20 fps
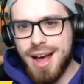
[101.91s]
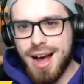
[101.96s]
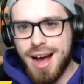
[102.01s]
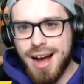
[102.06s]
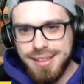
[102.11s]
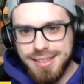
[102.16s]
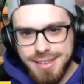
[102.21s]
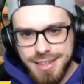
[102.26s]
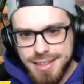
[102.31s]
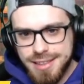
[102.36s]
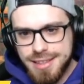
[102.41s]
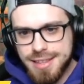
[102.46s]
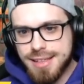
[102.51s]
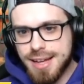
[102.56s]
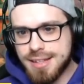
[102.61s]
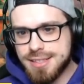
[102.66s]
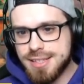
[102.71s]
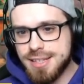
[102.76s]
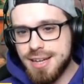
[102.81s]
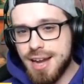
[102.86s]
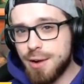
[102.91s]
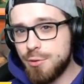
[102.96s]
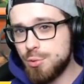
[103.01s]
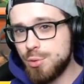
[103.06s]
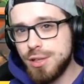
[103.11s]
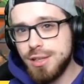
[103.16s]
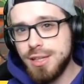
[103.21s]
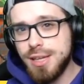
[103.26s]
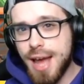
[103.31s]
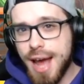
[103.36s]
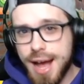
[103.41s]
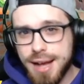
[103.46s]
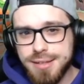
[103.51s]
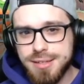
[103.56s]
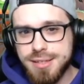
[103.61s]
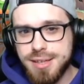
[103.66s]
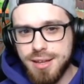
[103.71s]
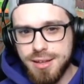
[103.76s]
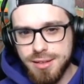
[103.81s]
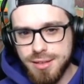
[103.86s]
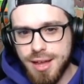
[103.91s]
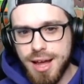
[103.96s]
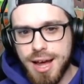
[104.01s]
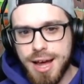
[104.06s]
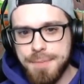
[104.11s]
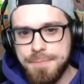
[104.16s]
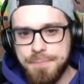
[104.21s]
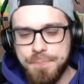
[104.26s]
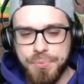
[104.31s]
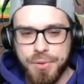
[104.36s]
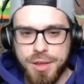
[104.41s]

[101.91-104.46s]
I think that that's not really asking a lot.